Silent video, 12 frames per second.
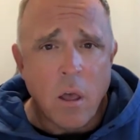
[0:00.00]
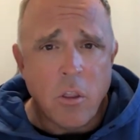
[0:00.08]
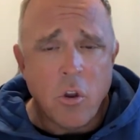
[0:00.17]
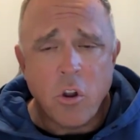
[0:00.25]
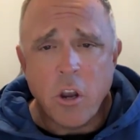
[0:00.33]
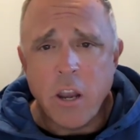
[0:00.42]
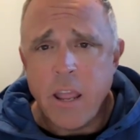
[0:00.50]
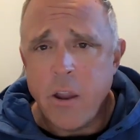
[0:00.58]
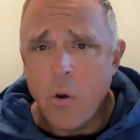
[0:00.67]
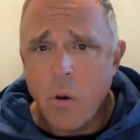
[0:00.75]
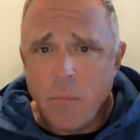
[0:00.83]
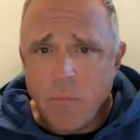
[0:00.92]
You're going to
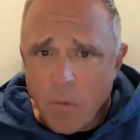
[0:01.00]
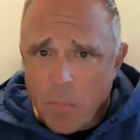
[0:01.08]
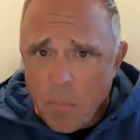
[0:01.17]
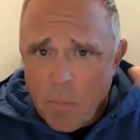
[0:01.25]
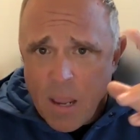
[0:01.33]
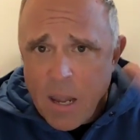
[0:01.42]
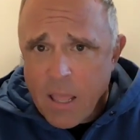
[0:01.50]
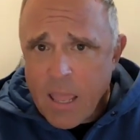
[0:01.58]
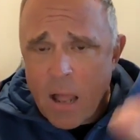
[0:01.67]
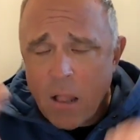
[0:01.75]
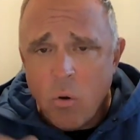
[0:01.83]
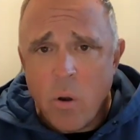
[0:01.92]
hear it from the peanut
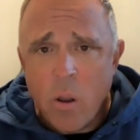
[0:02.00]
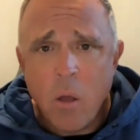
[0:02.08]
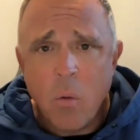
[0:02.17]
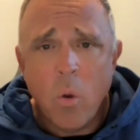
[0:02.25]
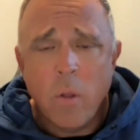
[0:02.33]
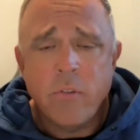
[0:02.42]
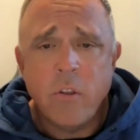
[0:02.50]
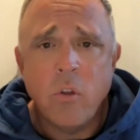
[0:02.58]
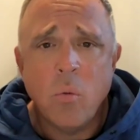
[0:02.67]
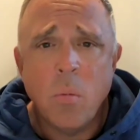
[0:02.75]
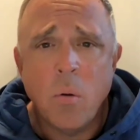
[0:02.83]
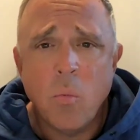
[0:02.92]
gallery on what to
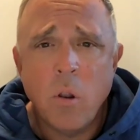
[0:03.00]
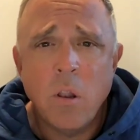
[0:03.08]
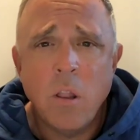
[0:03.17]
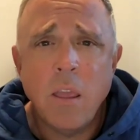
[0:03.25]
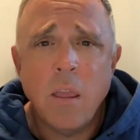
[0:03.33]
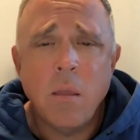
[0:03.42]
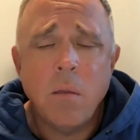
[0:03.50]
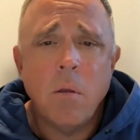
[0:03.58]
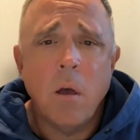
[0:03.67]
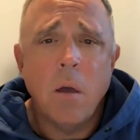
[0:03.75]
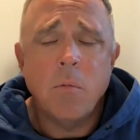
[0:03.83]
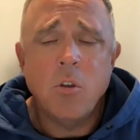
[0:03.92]
do, but really
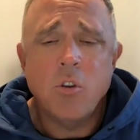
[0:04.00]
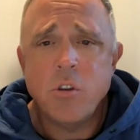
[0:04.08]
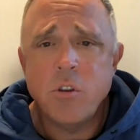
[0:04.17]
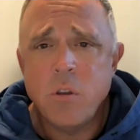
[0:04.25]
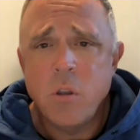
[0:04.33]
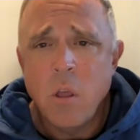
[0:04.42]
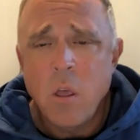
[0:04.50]
you should